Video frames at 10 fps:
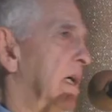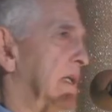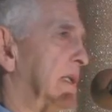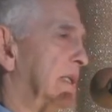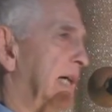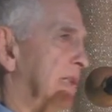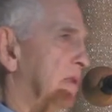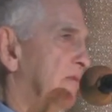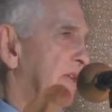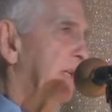
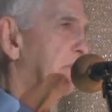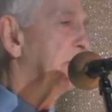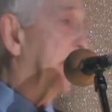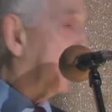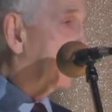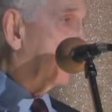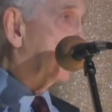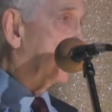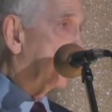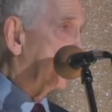catastrophe back under
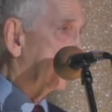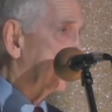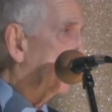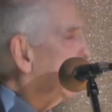Clinton,